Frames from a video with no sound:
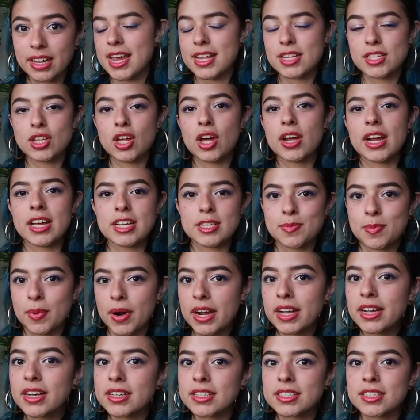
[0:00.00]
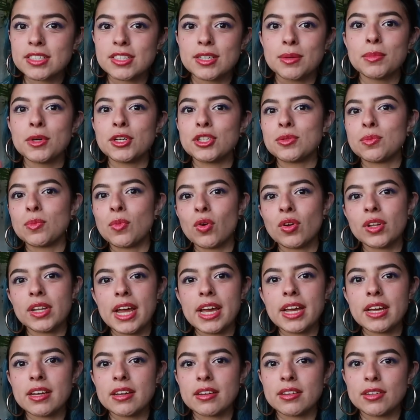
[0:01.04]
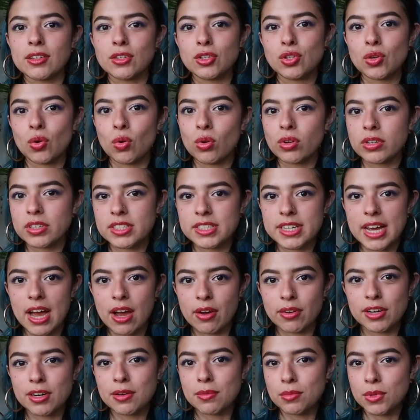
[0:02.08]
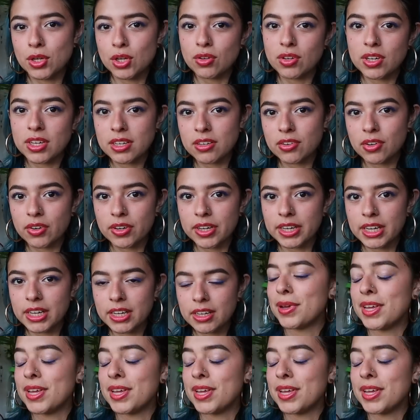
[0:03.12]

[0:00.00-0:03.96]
It's not as bright because it's a much more like doled down and muted green.